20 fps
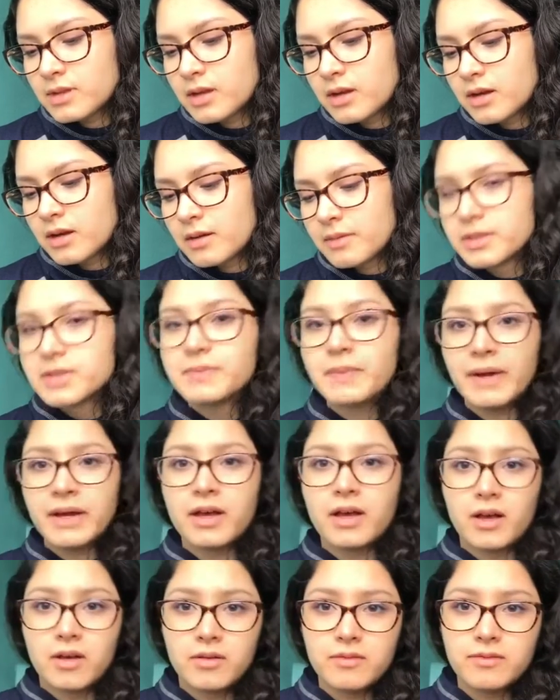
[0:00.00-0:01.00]
it's
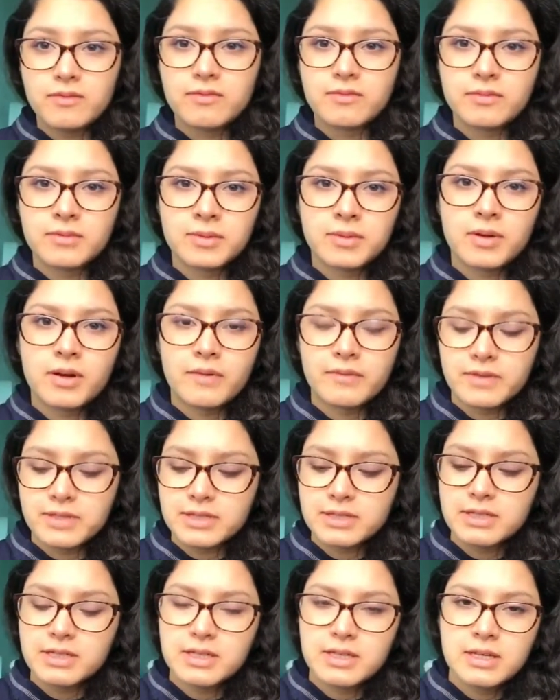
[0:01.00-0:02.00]
by Elf,
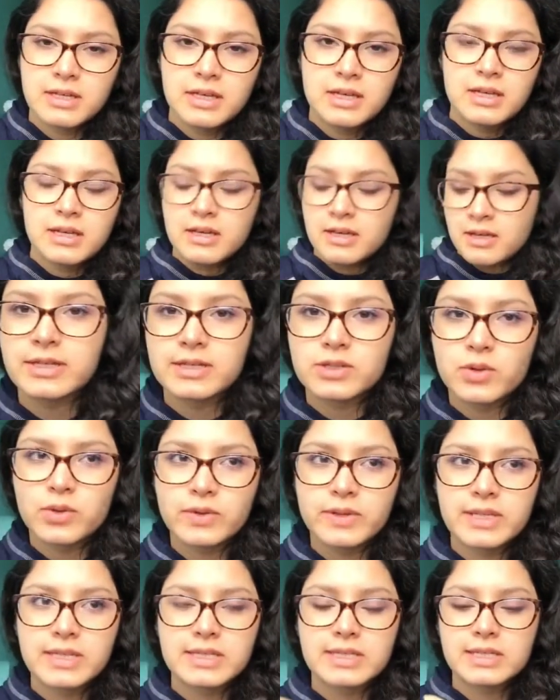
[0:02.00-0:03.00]
obviously. It's
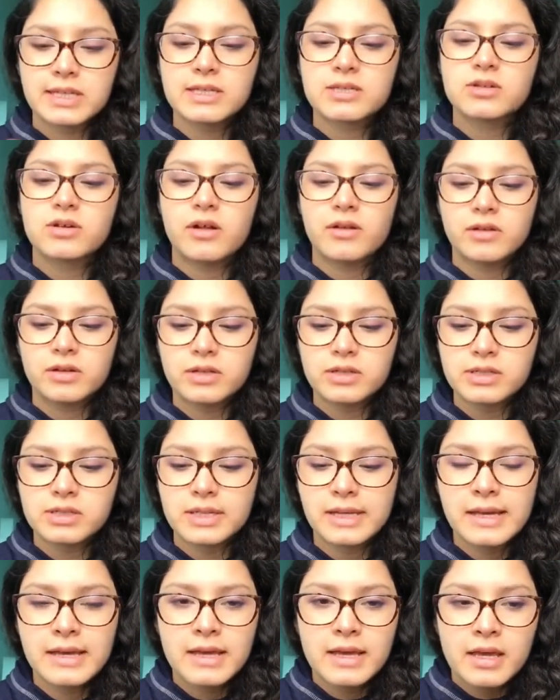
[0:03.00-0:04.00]
only $6,
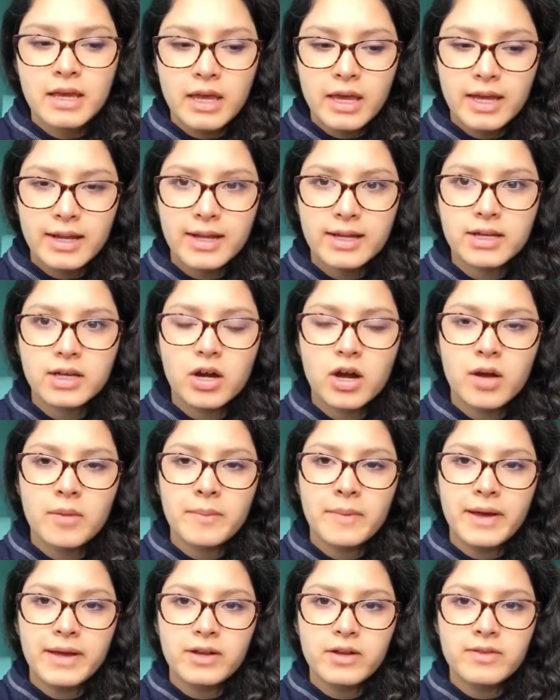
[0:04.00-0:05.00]
and I
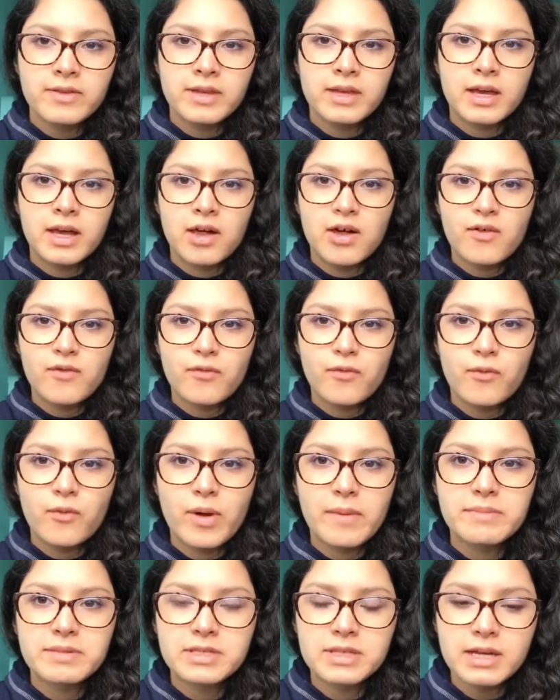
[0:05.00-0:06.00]
got mine on the Elf
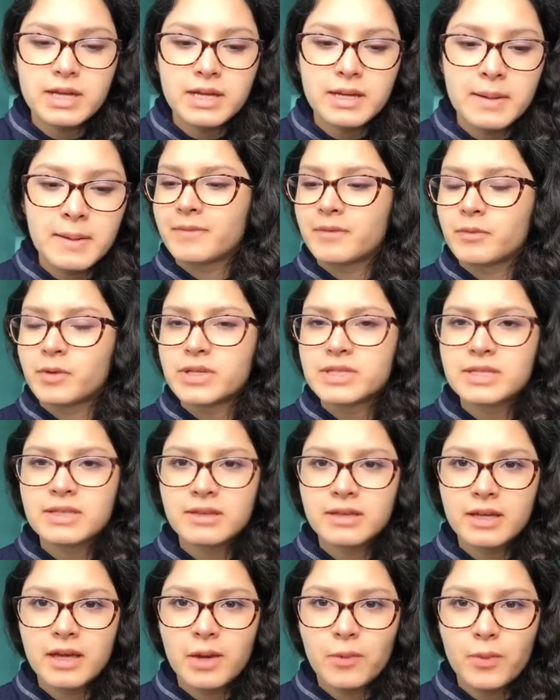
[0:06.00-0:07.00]
website.
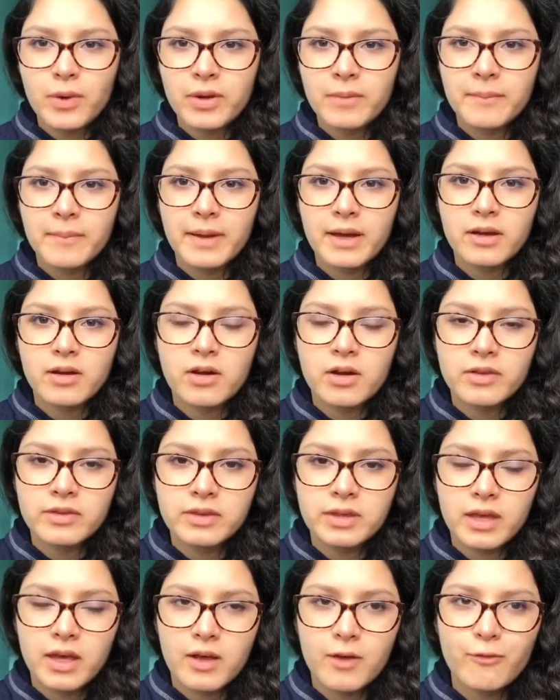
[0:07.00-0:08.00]
Recently I went back
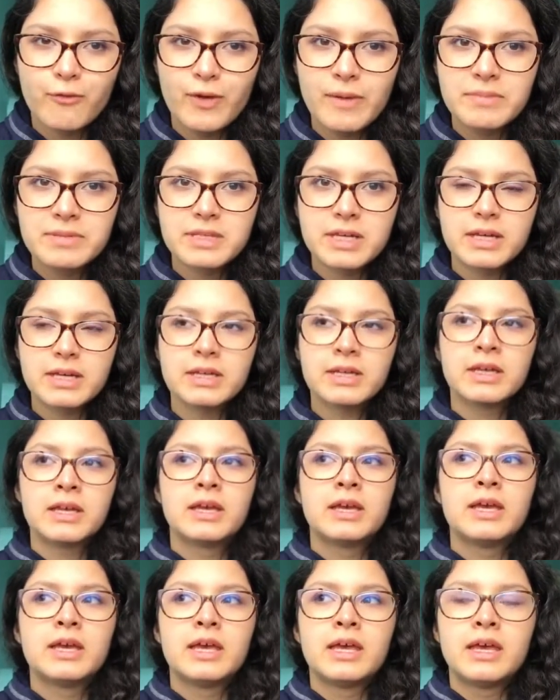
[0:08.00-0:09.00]
on the Elf website
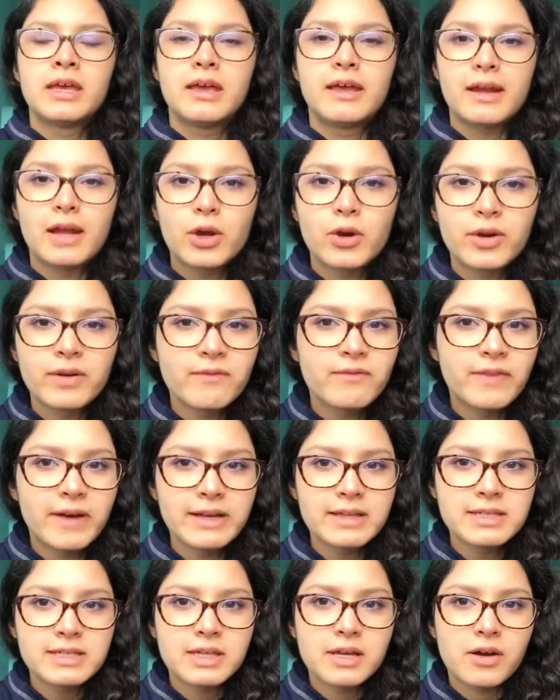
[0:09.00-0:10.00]
and I couldn't
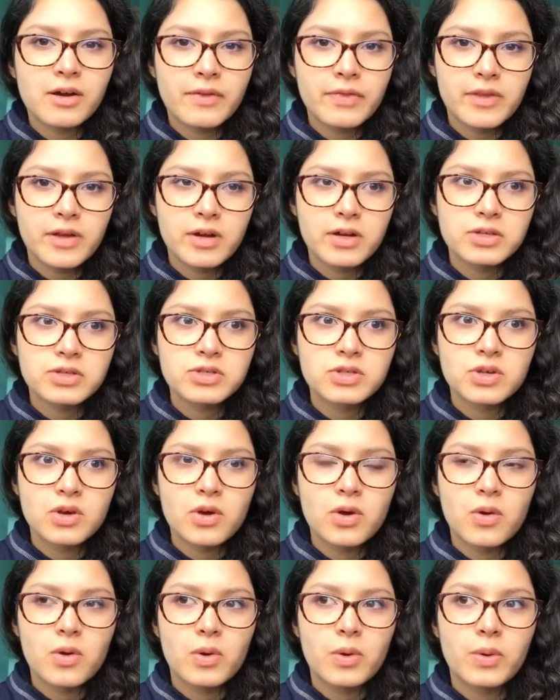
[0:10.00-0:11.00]
find it on there,
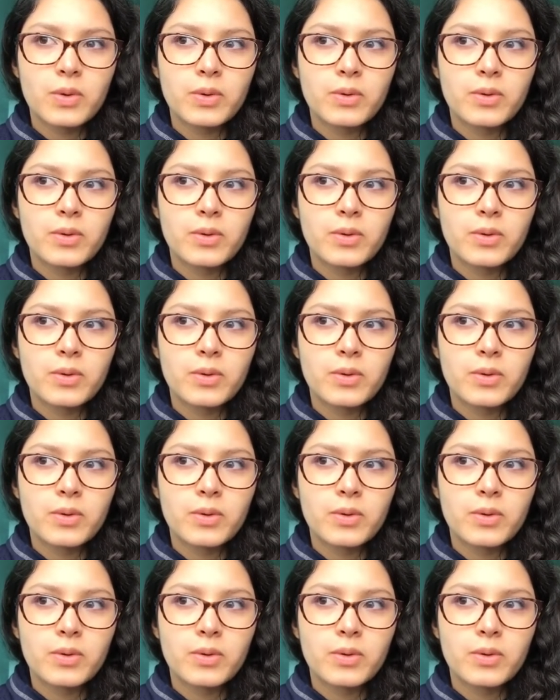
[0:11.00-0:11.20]
so